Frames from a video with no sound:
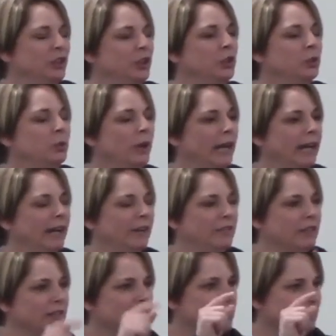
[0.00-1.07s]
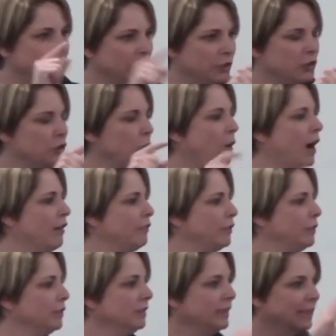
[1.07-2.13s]
You have this, here's your
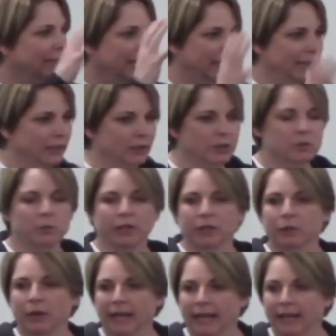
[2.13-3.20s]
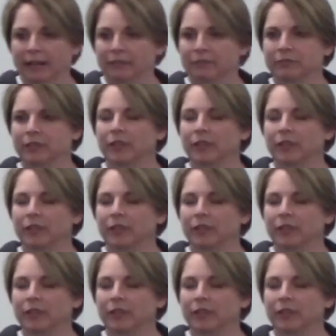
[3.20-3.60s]
waffle, here's what you have,